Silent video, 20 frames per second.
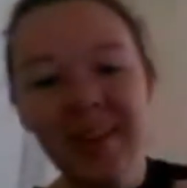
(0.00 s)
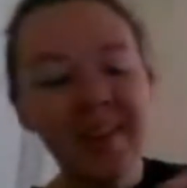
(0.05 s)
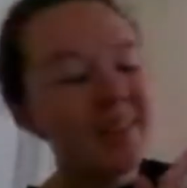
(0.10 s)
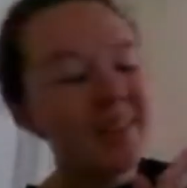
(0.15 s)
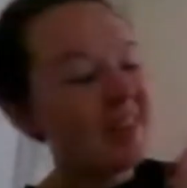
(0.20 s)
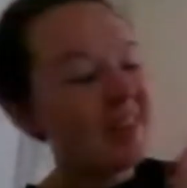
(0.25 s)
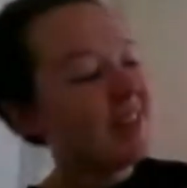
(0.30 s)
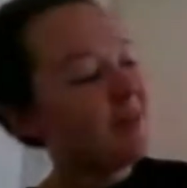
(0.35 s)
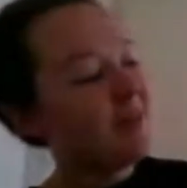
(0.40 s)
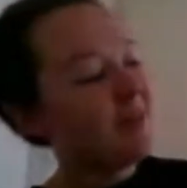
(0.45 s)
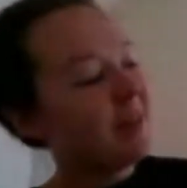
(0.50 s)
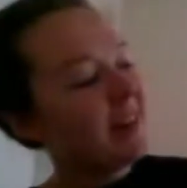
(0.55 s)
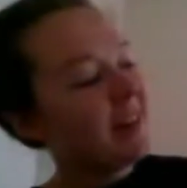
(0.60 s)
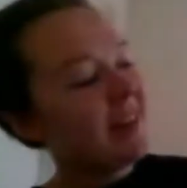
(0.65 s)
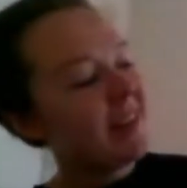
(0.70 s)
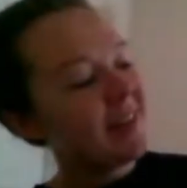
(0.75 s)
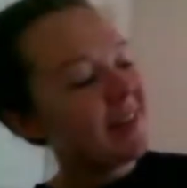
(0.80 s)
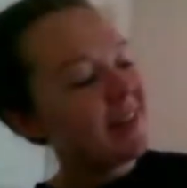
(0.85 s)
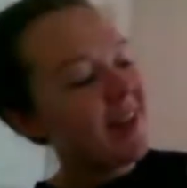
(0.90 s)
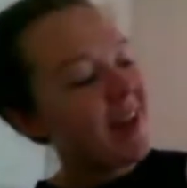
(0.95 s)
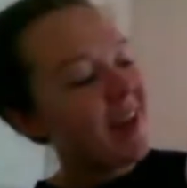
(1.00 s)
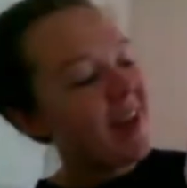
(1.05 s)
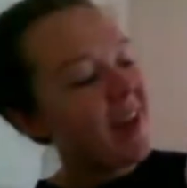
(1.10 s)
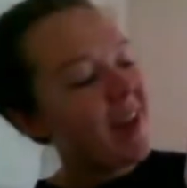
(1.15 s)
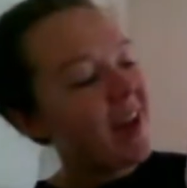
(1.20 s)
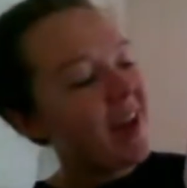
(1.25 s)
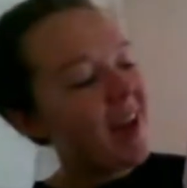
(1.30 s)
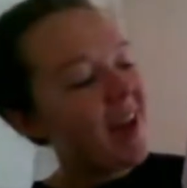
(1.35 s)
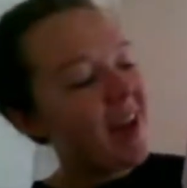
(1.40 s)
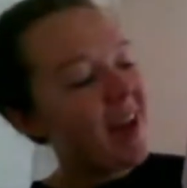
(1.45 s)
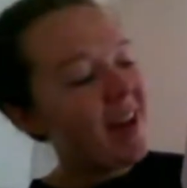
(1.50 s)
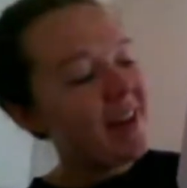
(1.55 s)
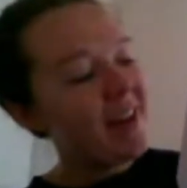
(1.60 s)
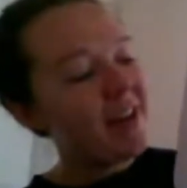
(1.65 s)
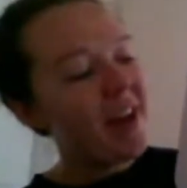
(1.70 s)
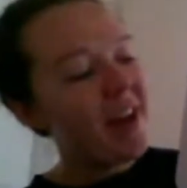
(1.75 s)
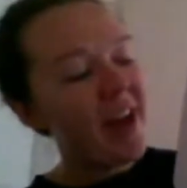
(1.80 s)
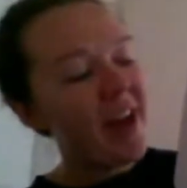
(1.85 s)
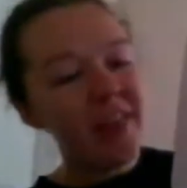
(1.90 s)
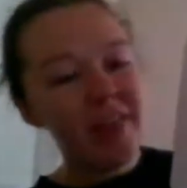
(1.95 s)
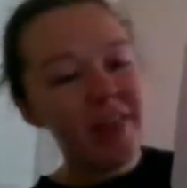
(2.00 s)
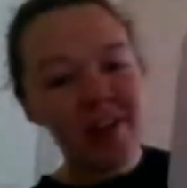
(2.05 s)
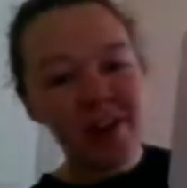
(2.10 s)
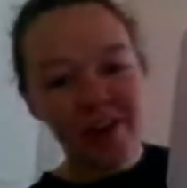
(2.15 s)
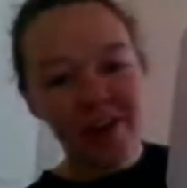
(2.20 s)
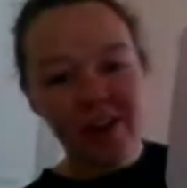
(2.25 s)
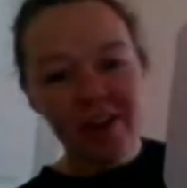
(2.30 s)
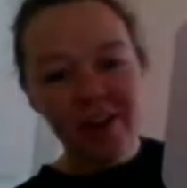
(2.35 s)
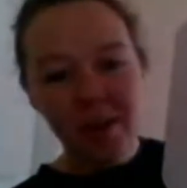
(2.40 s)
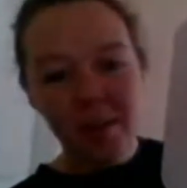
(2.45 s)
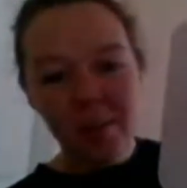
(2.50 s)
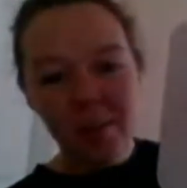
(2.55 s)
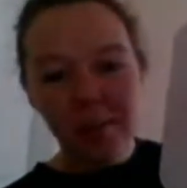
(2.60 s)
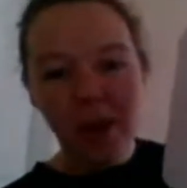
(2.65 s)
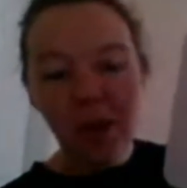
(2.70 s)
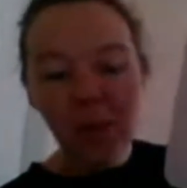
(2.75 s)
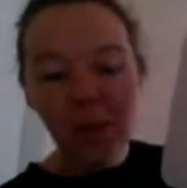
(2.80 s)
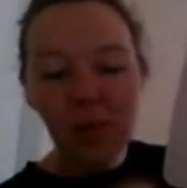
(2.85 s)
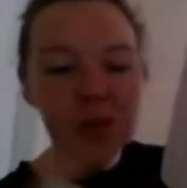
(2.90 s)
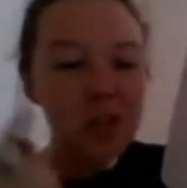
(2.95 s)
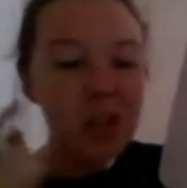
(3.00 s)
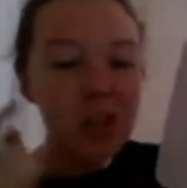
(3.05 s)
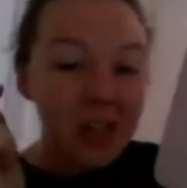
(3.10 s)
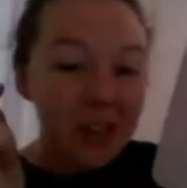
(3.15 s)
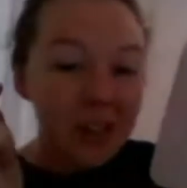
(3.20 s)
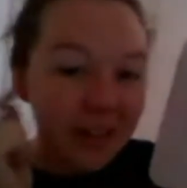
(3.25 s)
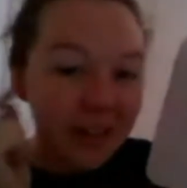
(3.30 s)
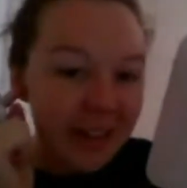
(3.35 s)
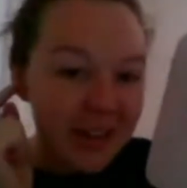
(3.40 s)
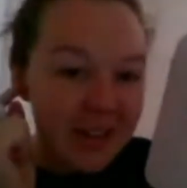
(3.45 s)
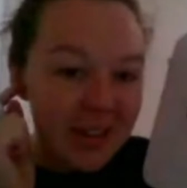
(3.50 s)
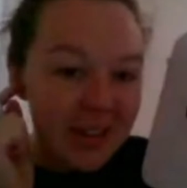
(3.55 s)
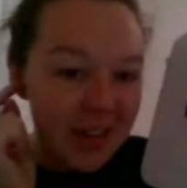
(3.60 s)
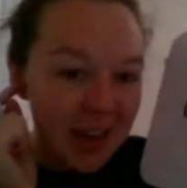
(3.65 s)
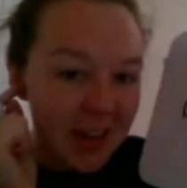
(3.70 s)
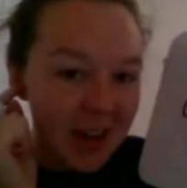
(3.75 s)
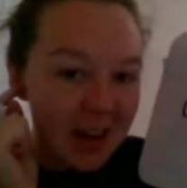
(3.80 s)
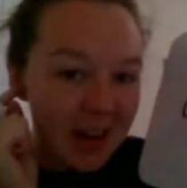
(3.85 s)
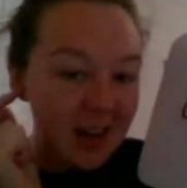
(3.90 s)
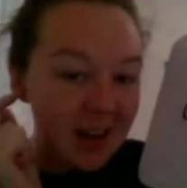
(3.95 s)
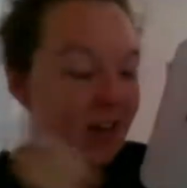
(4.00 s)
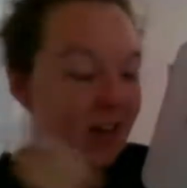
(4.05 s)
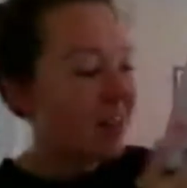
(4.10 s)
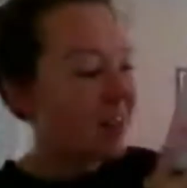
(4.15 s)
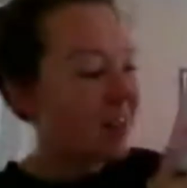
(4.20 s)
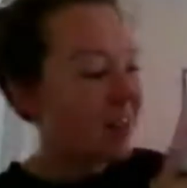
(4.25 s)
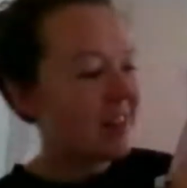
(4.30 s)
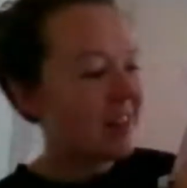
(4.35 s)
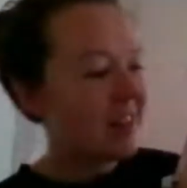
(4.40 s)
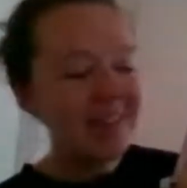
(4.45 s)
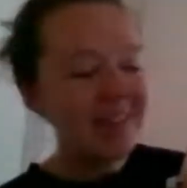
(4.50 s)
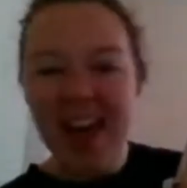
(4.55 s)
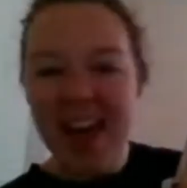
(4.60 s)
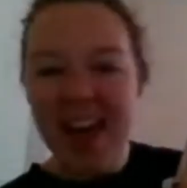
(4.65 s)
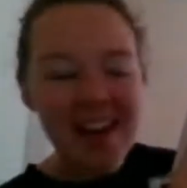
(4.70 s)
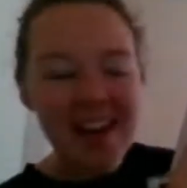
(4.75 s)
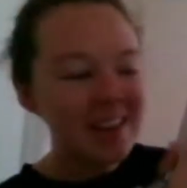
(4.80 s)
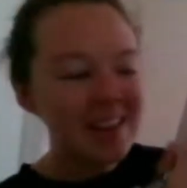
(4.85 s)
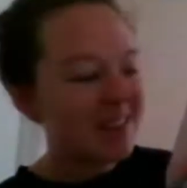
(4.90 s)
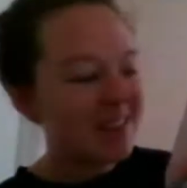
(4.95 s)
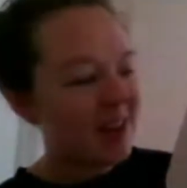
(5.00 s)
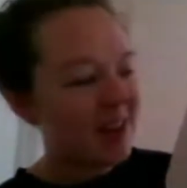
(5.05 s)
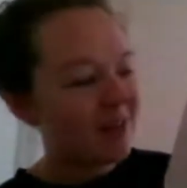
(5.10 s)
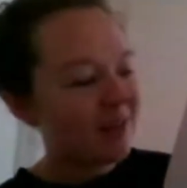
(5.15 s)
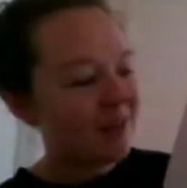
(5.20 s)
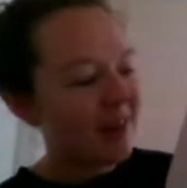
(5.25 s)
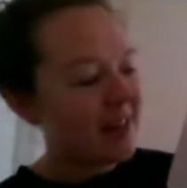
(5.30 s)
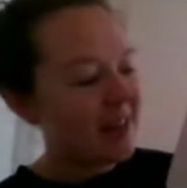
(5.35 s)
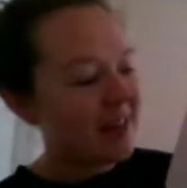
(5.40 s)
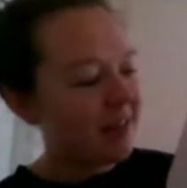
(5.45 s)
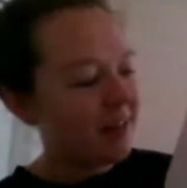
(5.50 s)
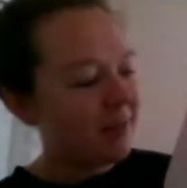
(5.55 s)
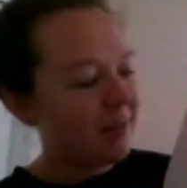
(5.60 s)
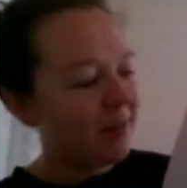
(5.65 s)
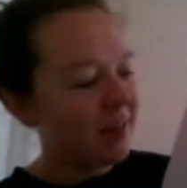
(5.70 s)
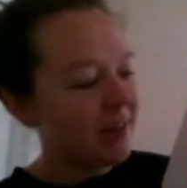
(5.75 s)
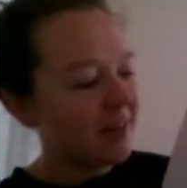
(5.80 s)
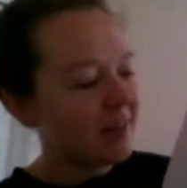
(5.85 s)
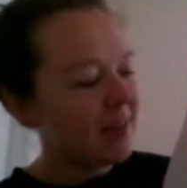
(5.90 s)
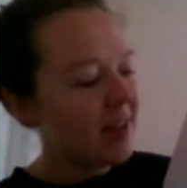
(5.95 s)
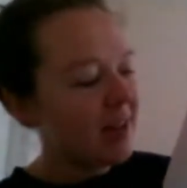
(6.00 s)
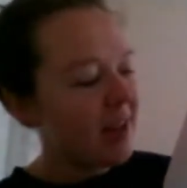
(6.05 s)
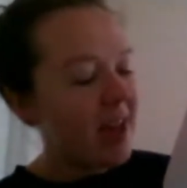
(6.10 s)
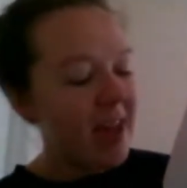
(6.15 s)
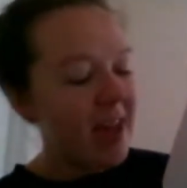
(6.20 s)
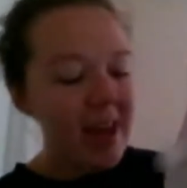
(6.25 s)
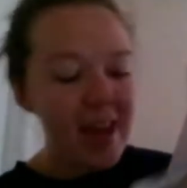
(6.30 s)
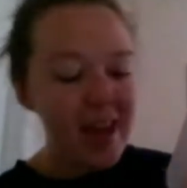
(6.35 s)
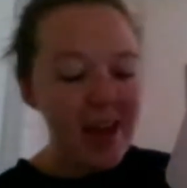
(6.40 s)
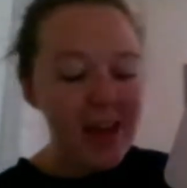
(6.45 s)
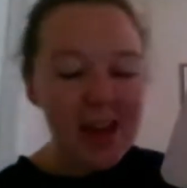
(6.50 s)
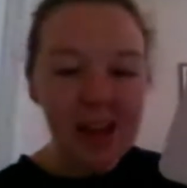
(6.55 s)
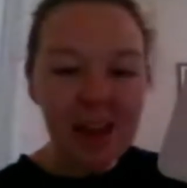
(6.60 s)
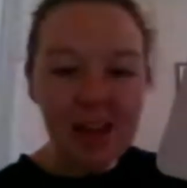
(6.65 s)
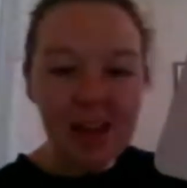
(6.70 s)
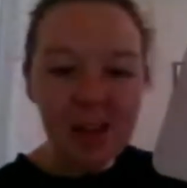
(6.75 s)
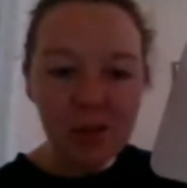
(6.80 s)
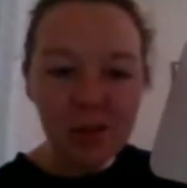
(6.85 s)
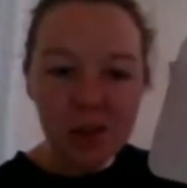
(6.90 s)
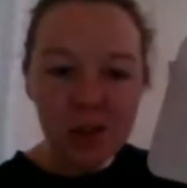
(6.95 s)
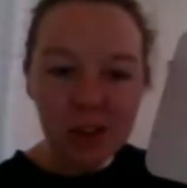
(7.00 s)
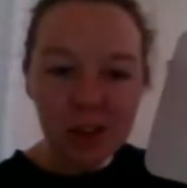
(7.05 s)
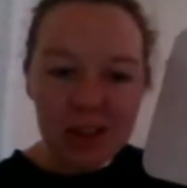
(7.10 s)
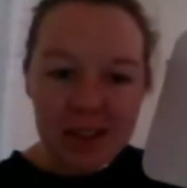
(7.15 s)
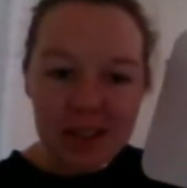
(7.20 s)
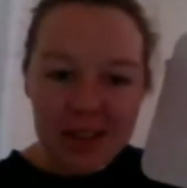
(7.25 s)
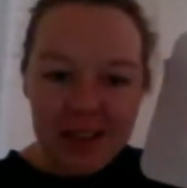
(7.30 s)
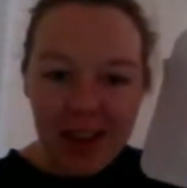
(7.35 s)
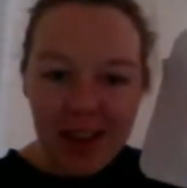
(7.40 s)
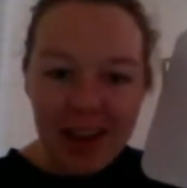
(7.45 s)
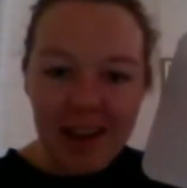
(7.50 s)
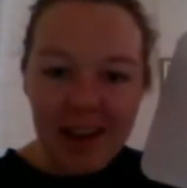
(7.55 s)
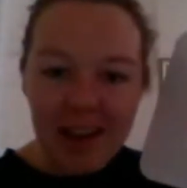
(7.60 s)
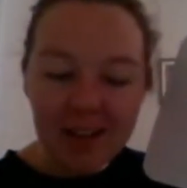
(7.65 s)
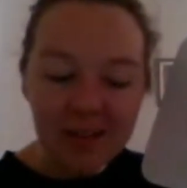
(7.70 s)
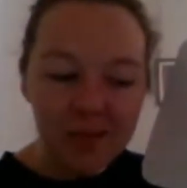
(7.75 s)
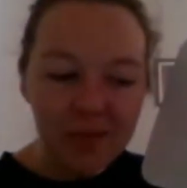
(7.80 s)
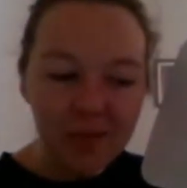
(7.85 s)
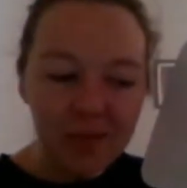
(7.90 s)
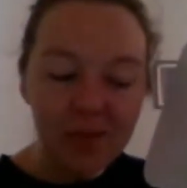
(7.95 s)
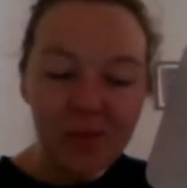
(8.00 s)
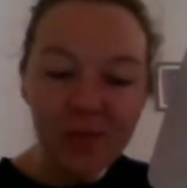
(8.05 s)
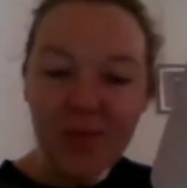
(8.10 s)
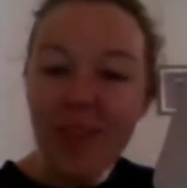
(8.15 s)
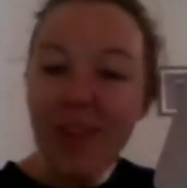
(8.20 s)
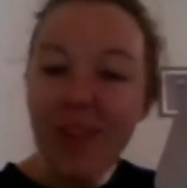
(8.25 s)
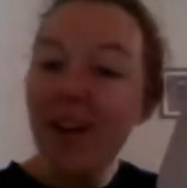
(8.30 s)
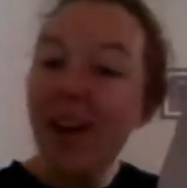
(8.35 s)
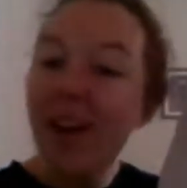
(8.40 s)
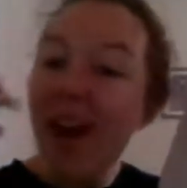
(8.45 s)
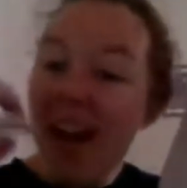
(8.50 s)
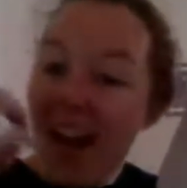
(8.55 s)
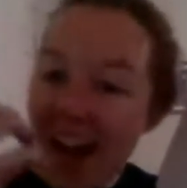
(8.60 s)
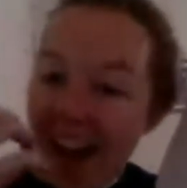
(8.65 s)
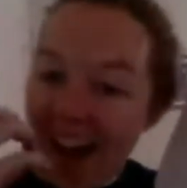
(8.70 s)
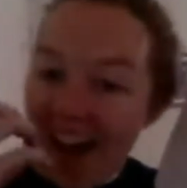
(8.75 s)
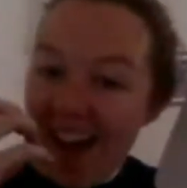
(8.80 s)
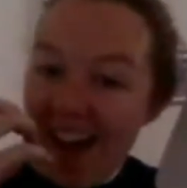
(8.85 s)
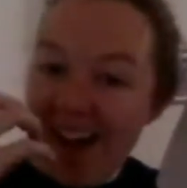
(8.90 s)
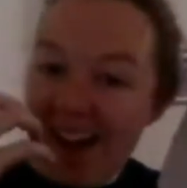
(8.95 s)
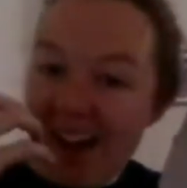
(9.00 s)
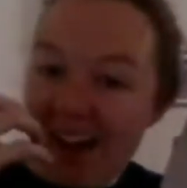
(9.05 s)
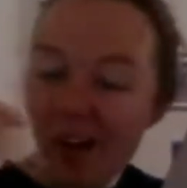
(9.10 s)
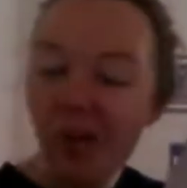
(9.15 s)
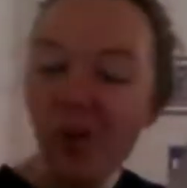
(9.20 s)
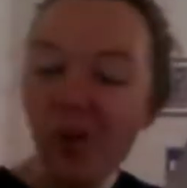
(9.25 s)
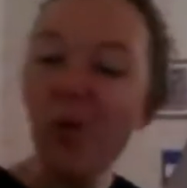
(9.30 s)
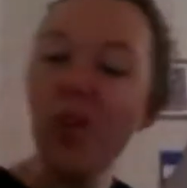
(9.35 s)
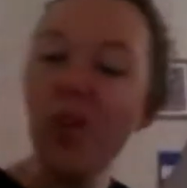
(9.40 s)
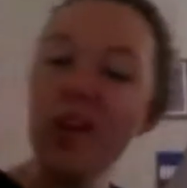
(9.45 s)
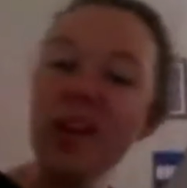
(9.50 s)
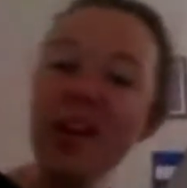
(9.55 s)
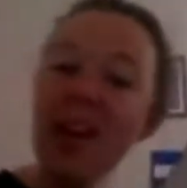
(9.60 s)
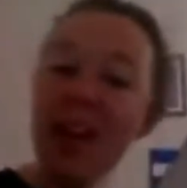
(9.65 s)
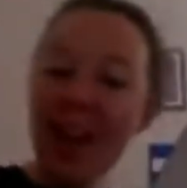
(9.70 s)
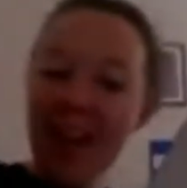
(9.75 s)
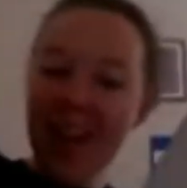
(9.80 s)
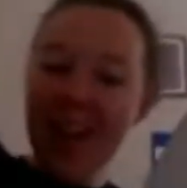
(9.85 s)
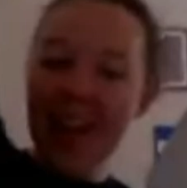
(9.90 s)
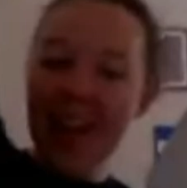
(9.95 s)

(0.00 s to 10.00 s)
This word is another. But I want you to listen to this A sound right here. What does A usually say? A or